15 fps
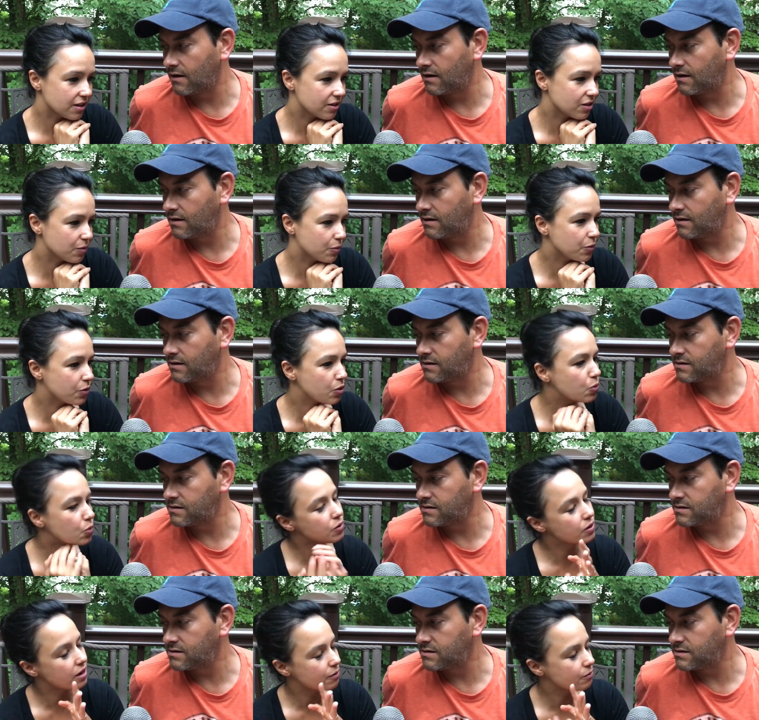Speaker 1: uh,
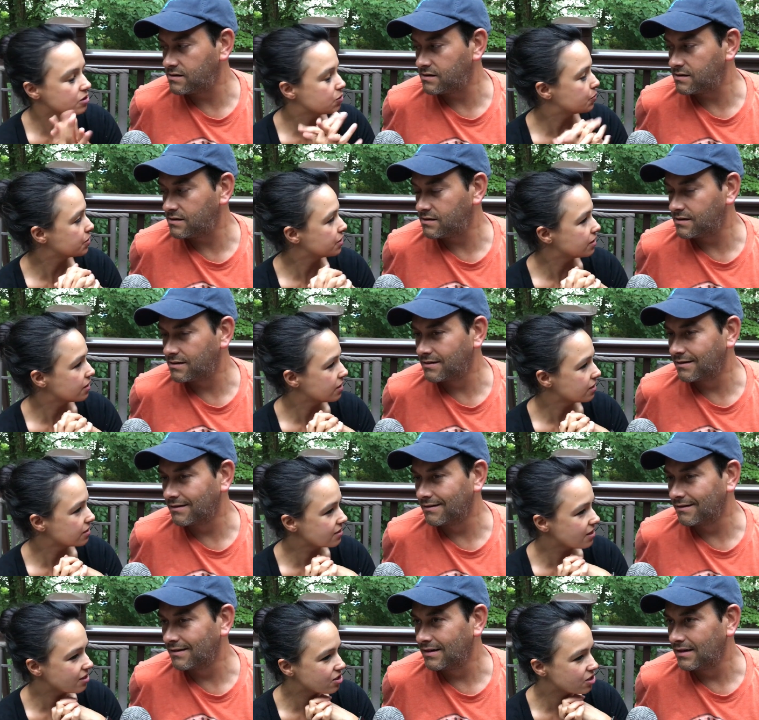how would you put it then?
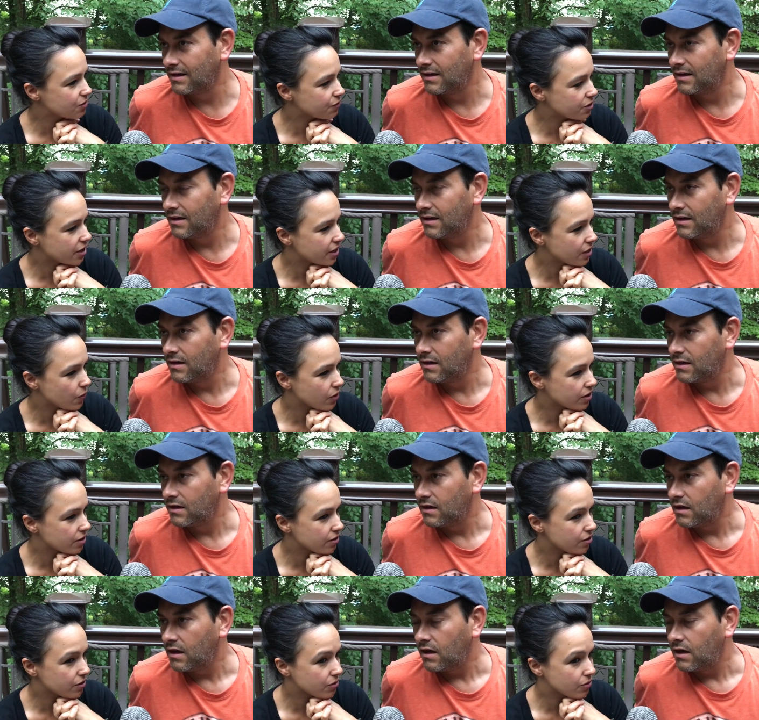It's not just for
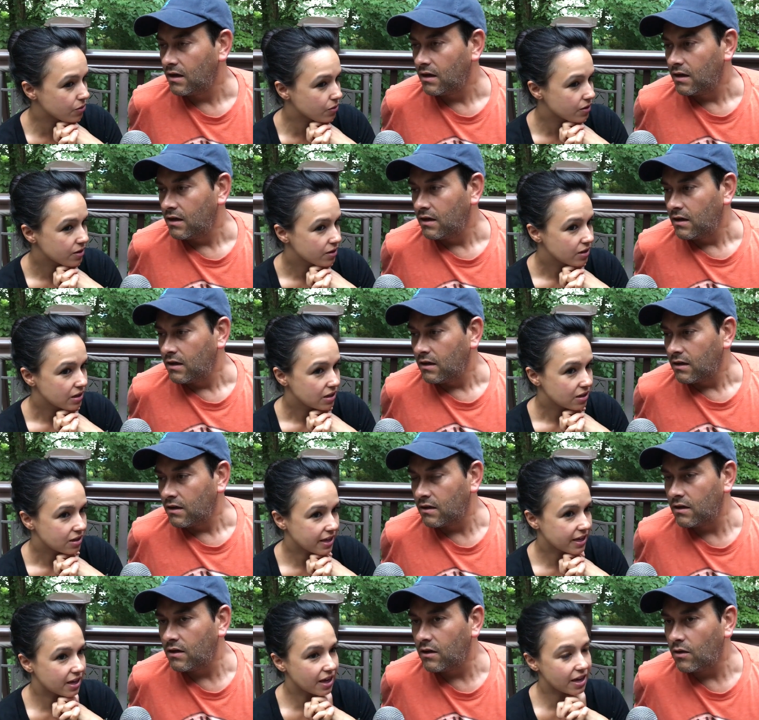anyone who
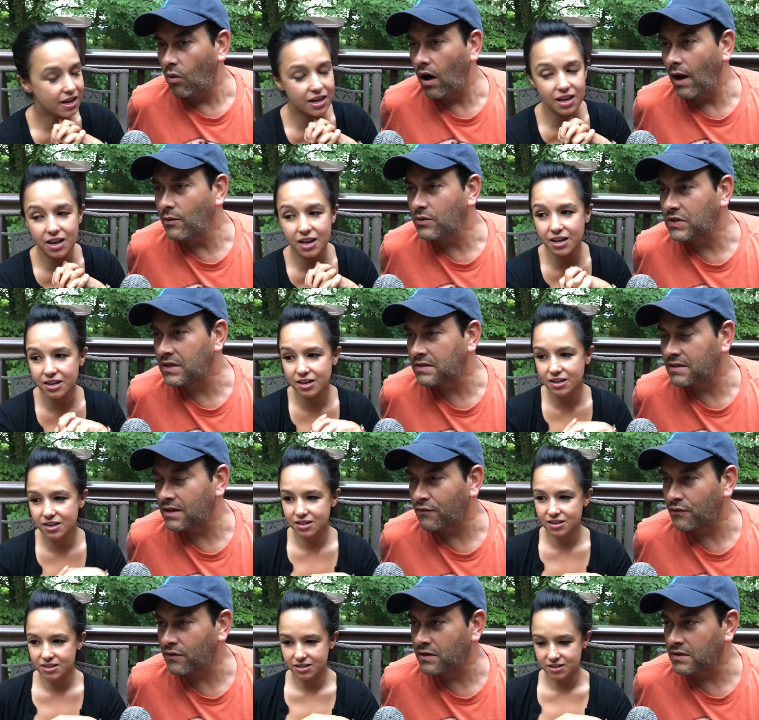like Well, I would say it's
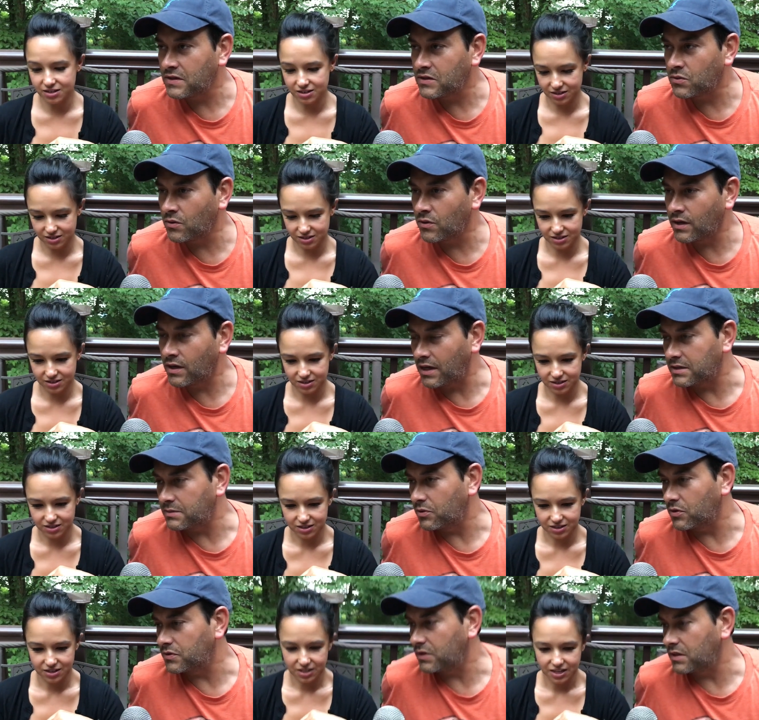not
Speaker 2: for the disorganized
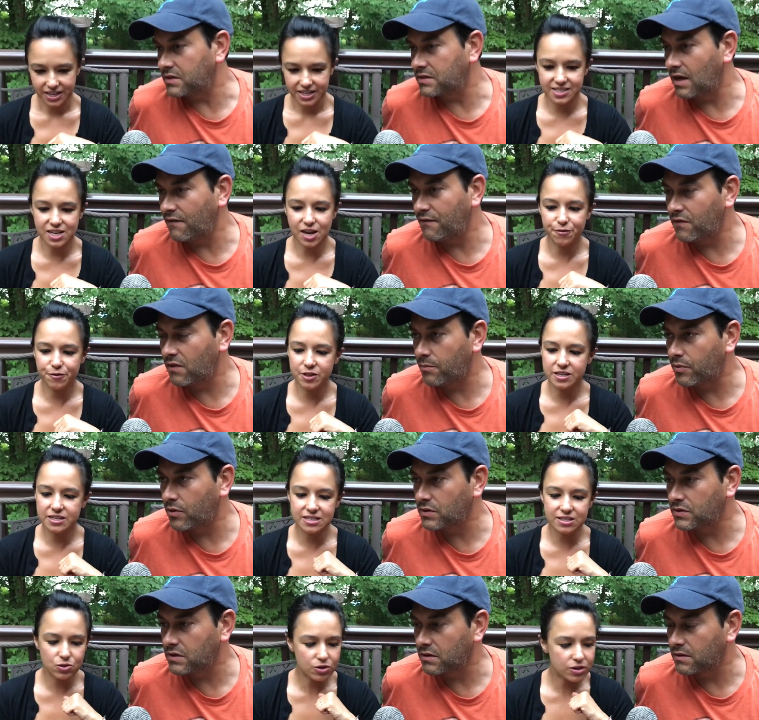person. It's, it's not, not, for the, for the
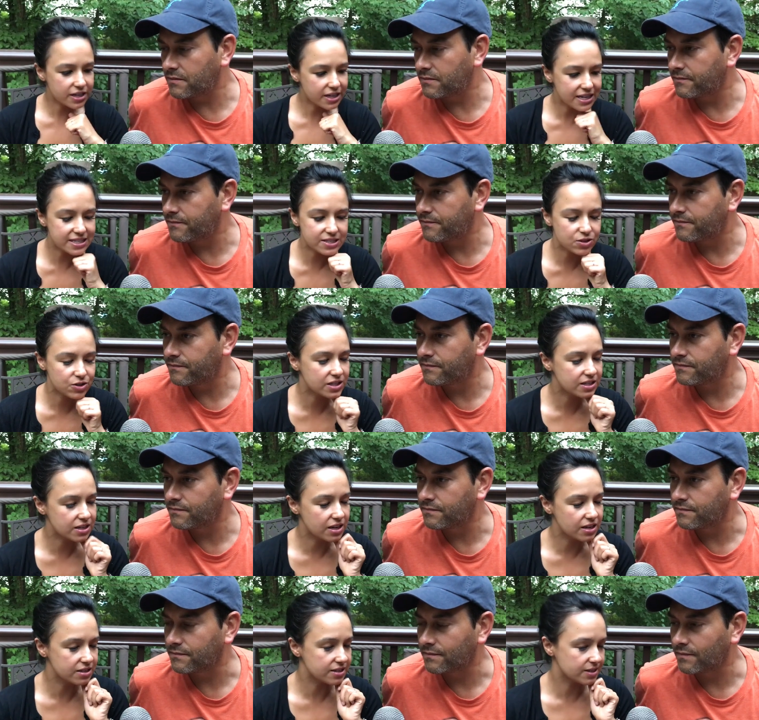
Speaker 1: disorganized or the
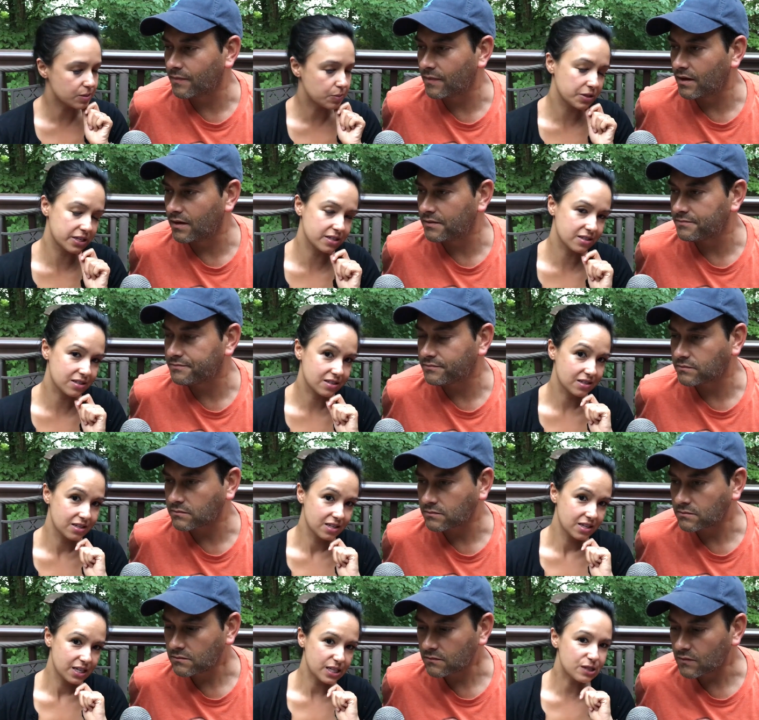undisciplined.
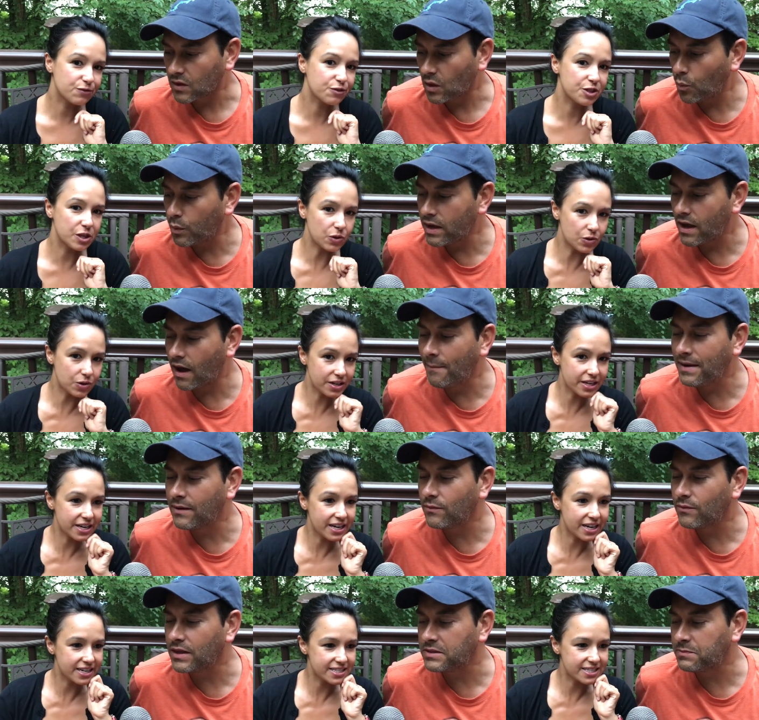It's for the we,
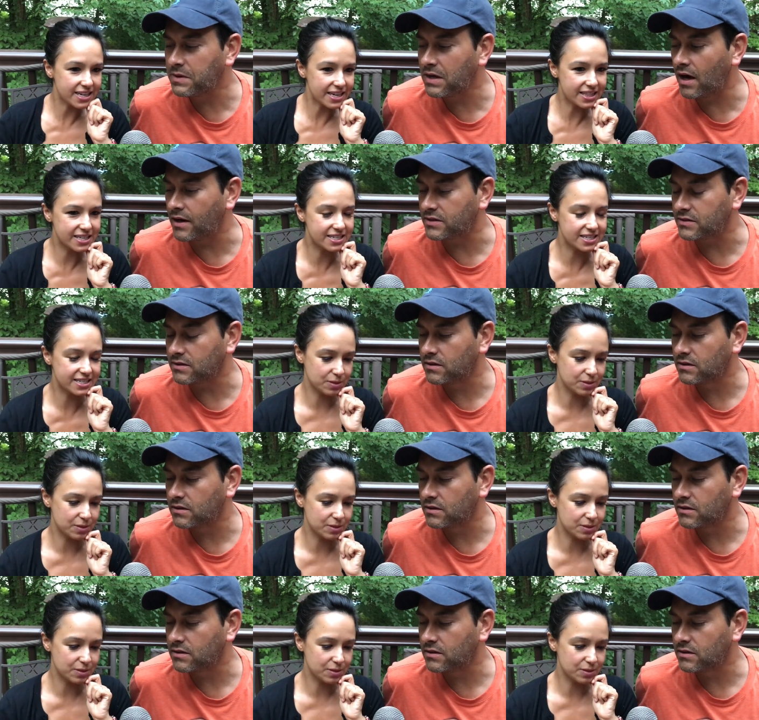organized I mean, let's be honest. and the